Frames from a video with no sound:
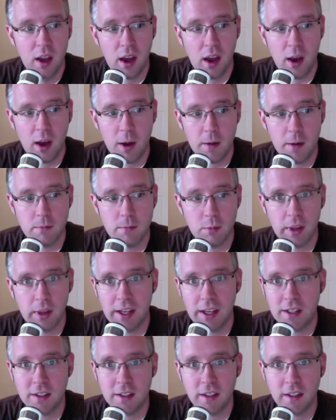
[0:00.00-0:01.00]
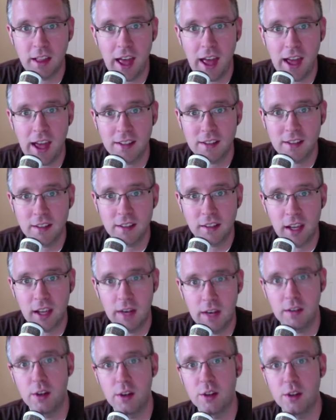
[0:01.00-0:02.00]
related to the class, kind
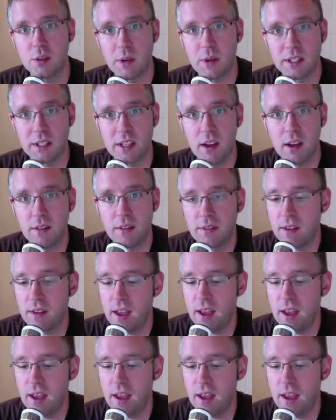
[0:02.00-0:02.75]
of introduce myself,